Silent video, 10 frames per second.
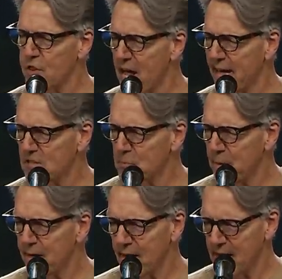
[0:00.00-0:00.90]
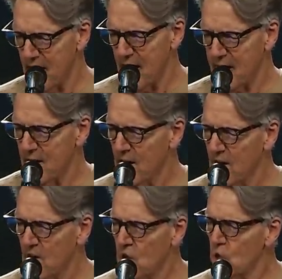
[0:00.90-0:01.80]
thanks be to God
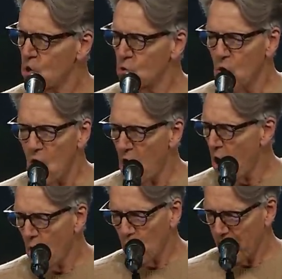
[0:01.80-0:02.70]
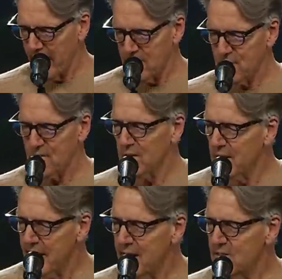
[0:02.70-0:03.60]
who always
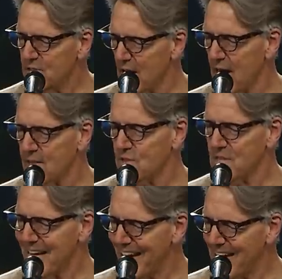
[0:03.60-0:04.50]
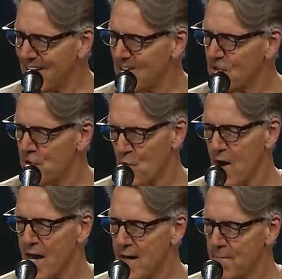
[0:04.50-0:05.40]
leads us in
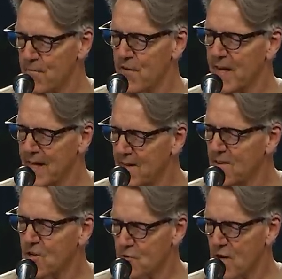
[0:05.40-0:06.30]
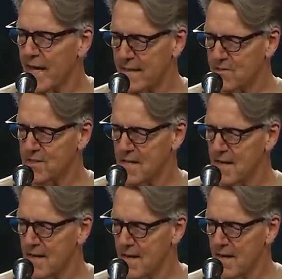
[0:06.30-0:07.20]
triumph in Christ
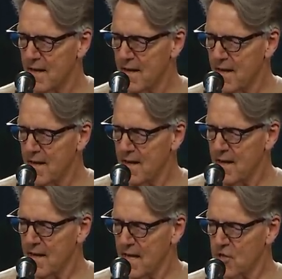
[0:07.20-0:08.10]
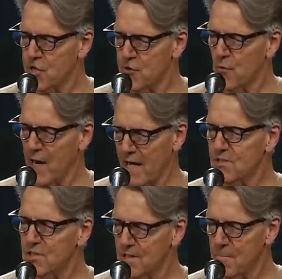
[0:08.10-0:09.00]
and through
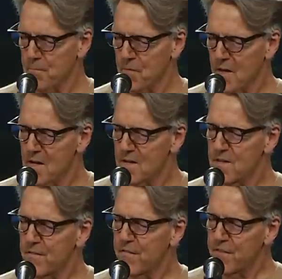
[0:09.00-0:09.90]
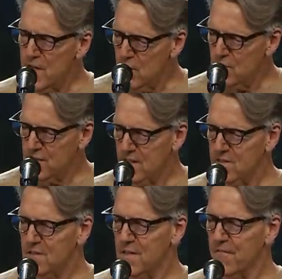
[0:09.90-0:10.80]
us
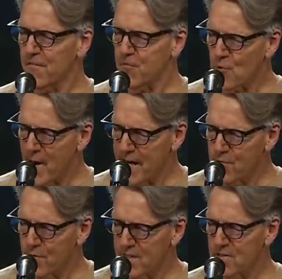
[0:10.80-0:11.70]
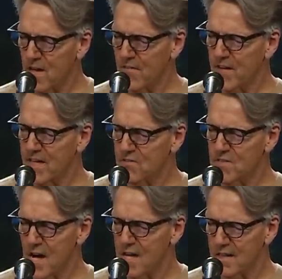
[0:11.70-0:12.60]
diffuses the fragrance of
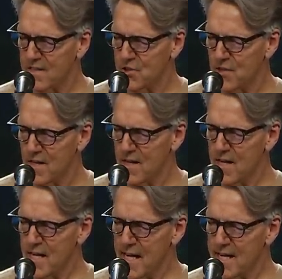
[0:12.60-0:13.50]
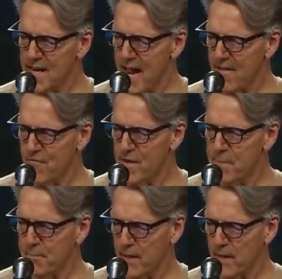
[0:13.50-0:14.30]
his knowledge in every